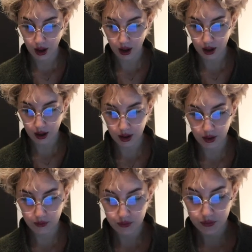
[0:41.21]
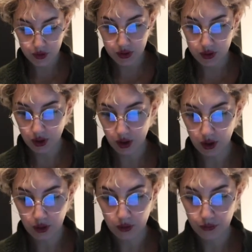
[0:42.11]

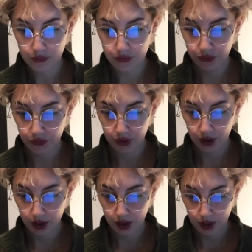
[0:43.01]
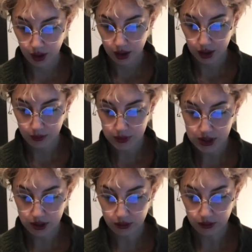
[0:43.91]
So, let me
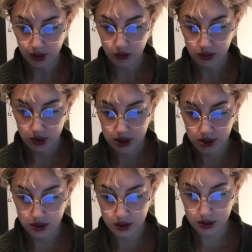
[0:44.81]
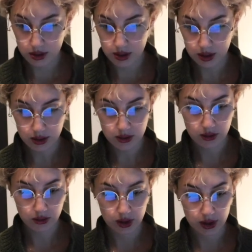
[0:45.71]
start recording the
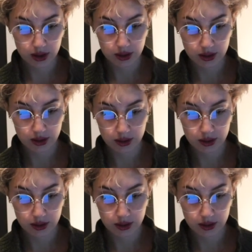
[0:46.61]
screen.